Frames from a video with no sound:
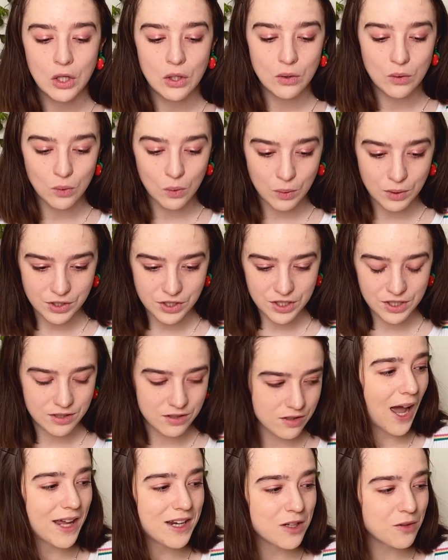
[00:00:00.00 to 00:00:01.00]

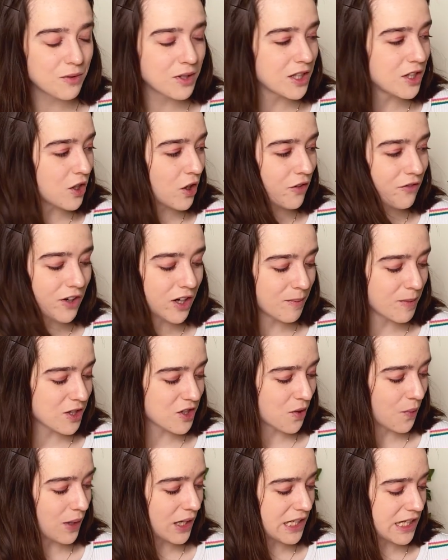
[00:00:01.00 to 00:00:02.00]
gorgeous. I didn't really know very much
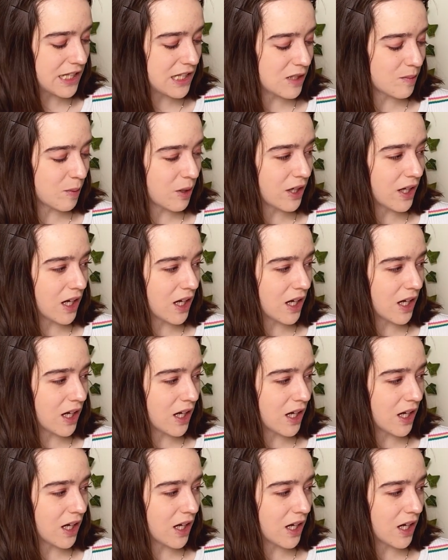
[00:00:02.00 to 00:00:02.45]
going into this book,